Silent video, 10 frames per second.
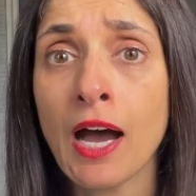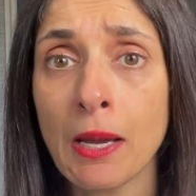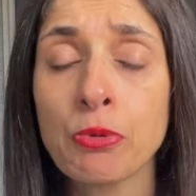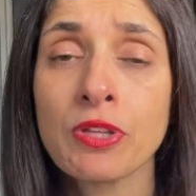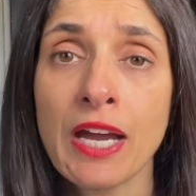
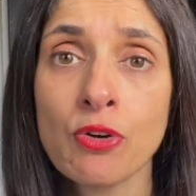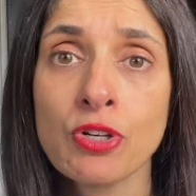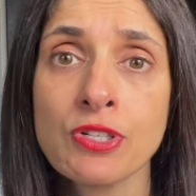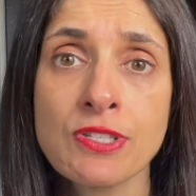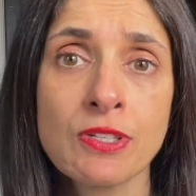
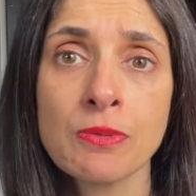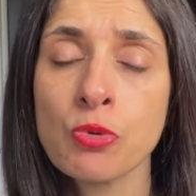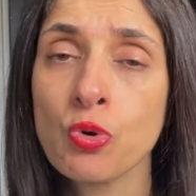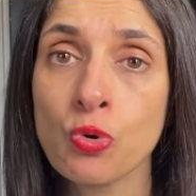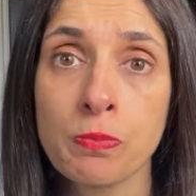
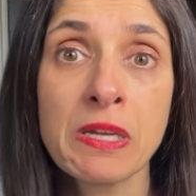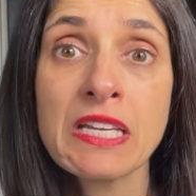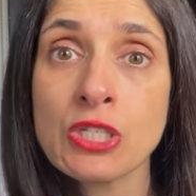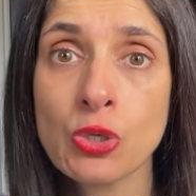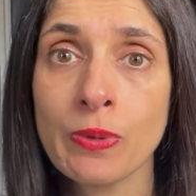hypothyroidism or
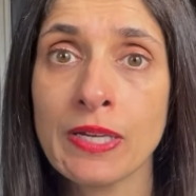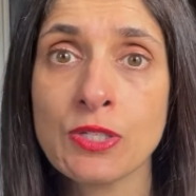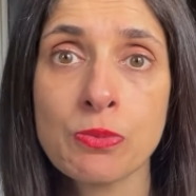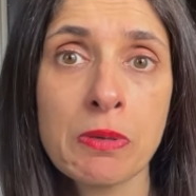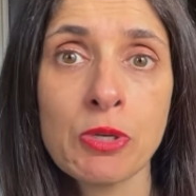
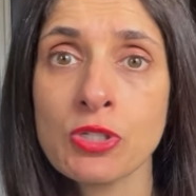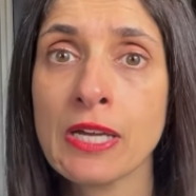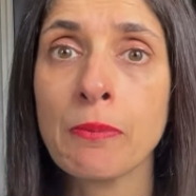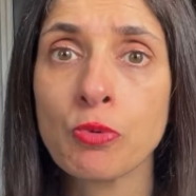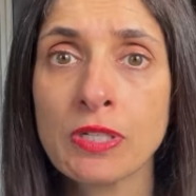PCOS, maybe you're
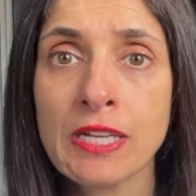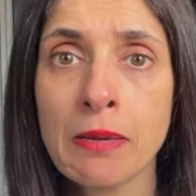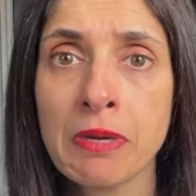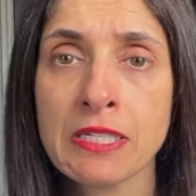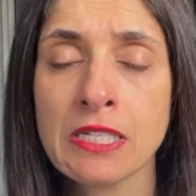type 1
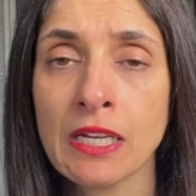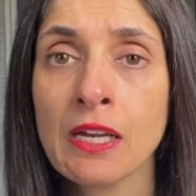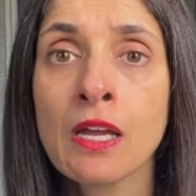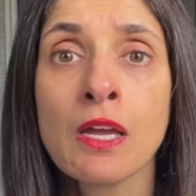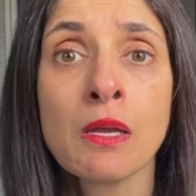
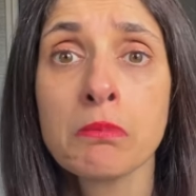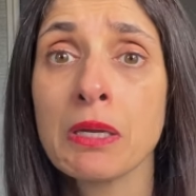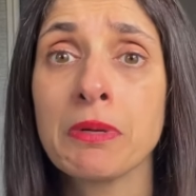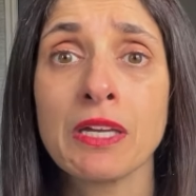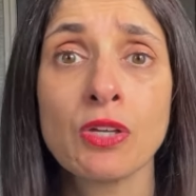diabetic,
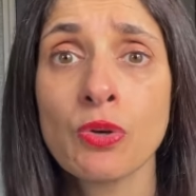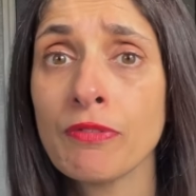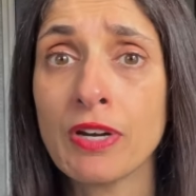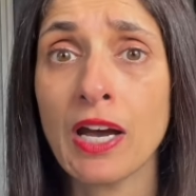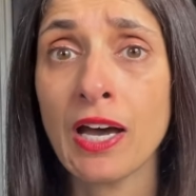maybe you
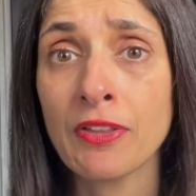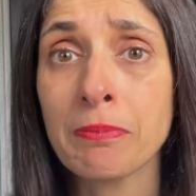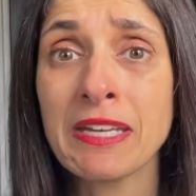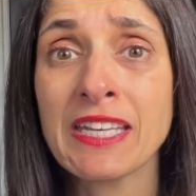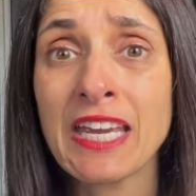have other
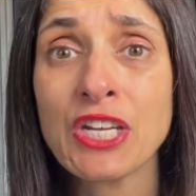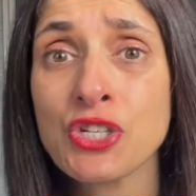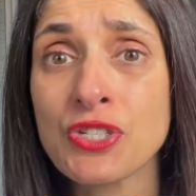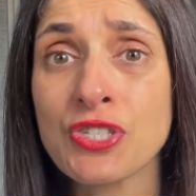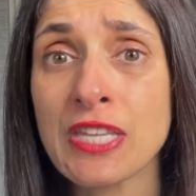
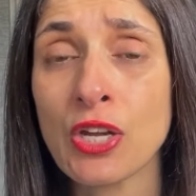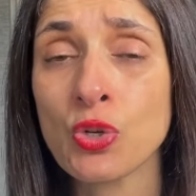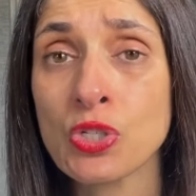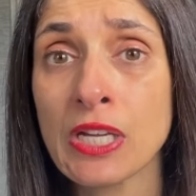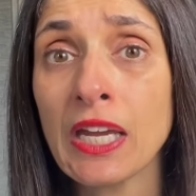medications that
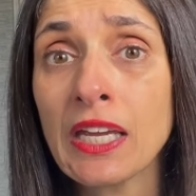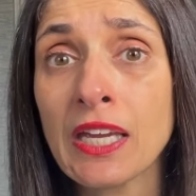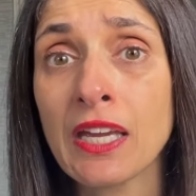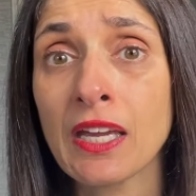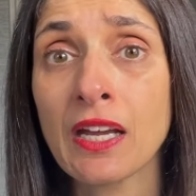you're
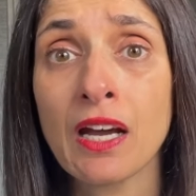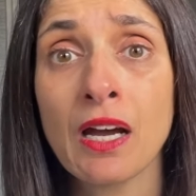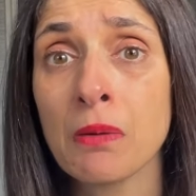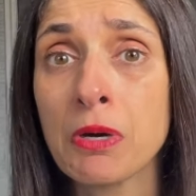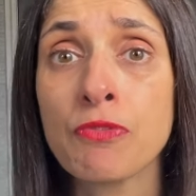taking
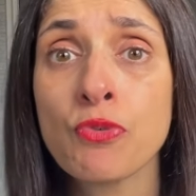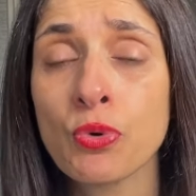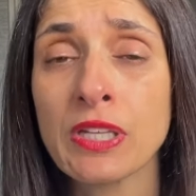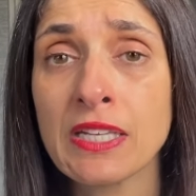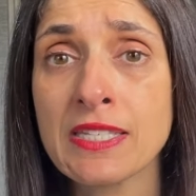um,
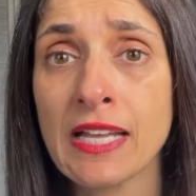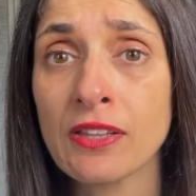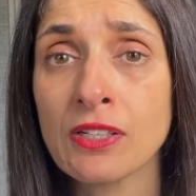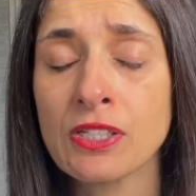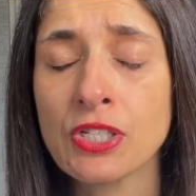for these
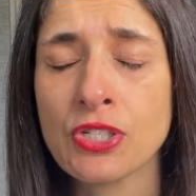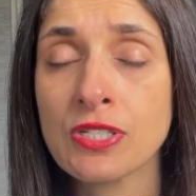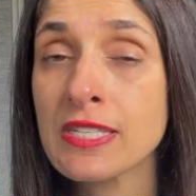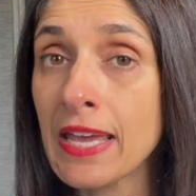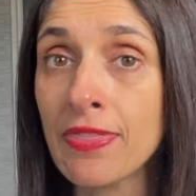health
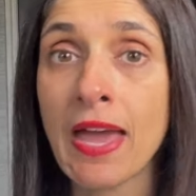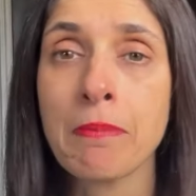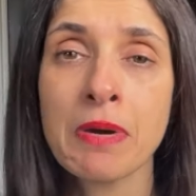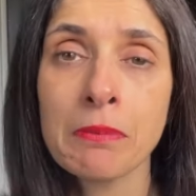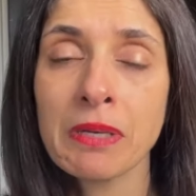conditions and
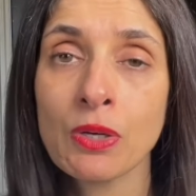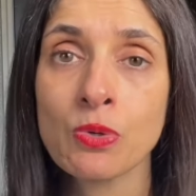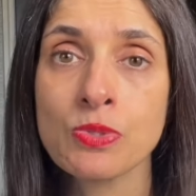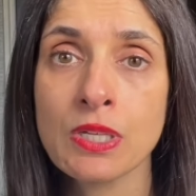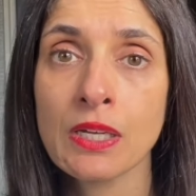that might be
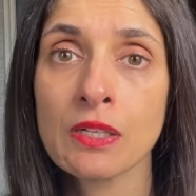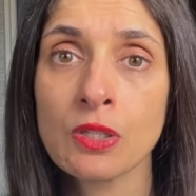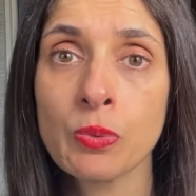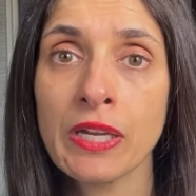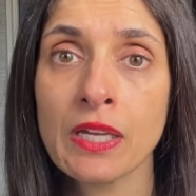causing
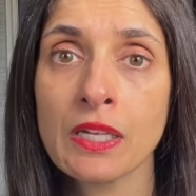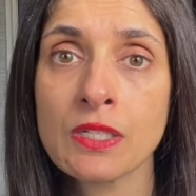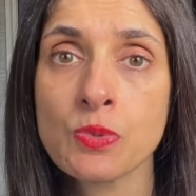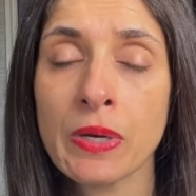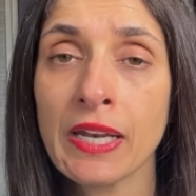the weight gain
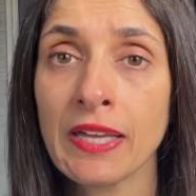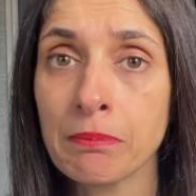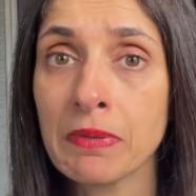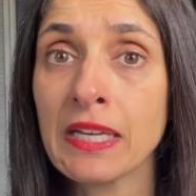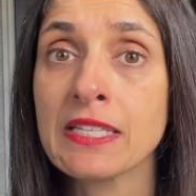as well
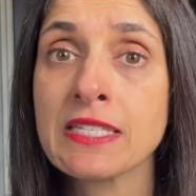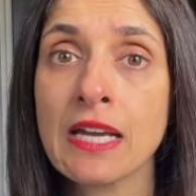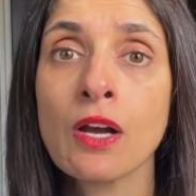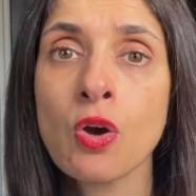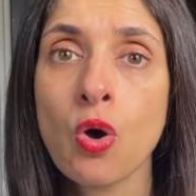and being
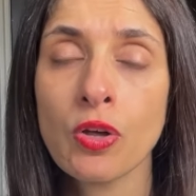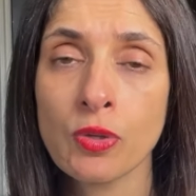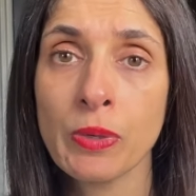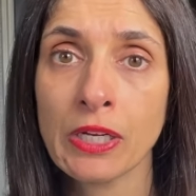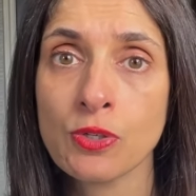stuck on
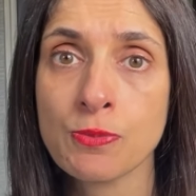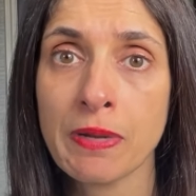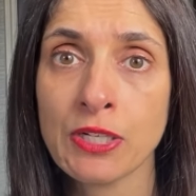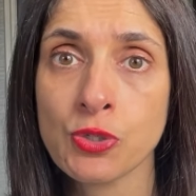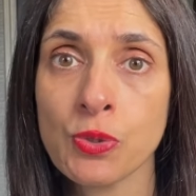the weight loss
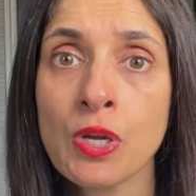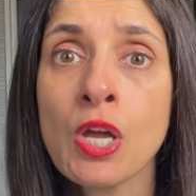plateau.